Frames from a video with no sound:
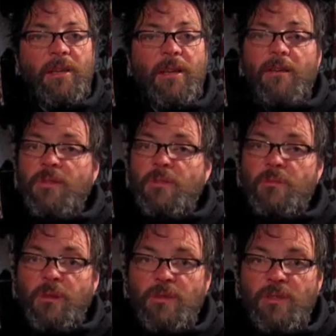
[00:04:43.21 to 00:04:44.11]
over to
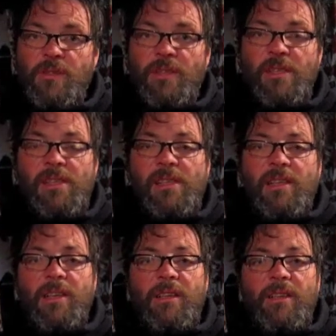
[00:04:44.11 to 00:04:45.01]
Walton,
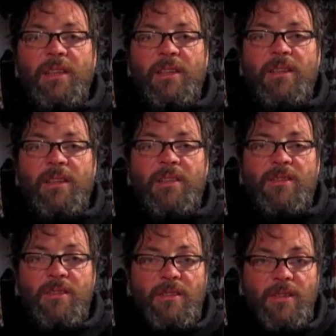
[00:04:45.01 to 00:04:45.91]
and then
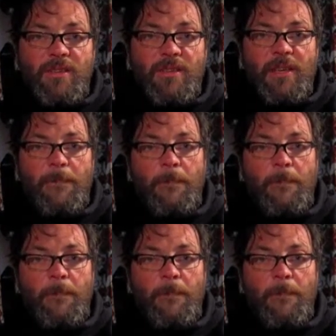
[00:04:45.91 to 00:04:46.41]
that's Thursday,